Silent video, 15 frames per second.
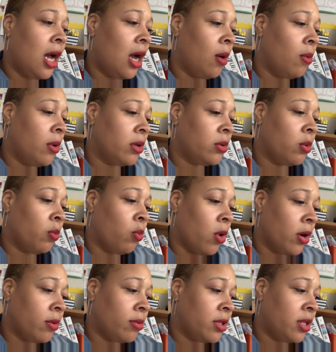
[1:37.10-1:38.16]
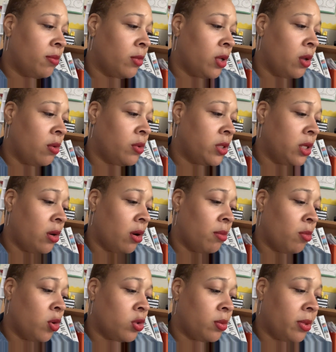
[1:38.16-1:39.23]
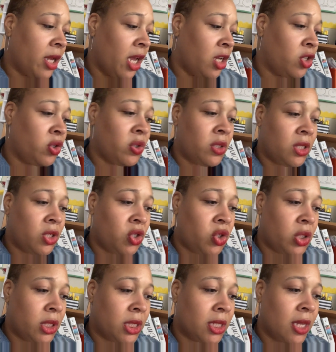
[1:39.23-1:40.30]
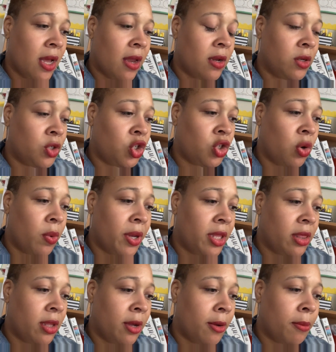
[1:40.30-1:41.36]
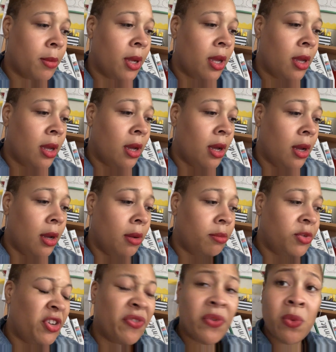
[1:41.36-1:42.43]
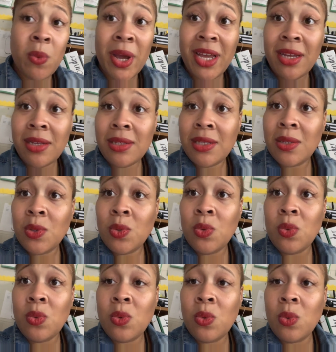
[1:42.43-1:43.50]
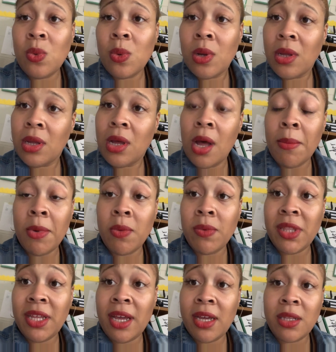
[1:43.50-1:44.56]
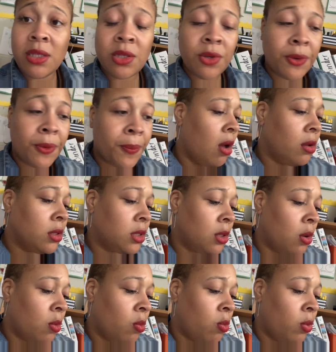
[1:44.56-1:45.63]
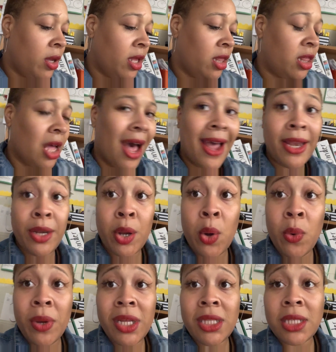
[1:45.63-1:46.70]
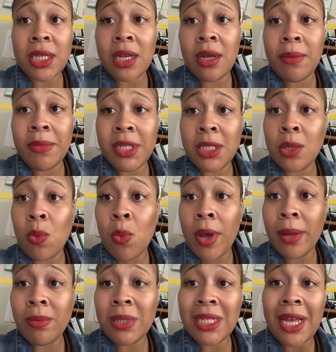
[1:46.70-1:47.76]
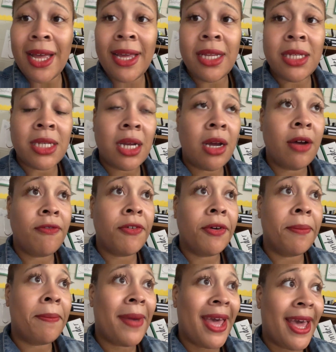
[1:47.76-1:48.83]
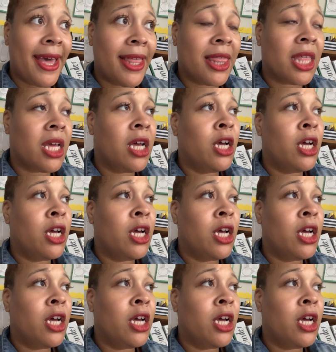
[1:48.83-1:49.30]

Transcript: I work with them closely on multiplication and just kind of showing them different ways to come up with the answer. Also with I Know It, it's a website for math.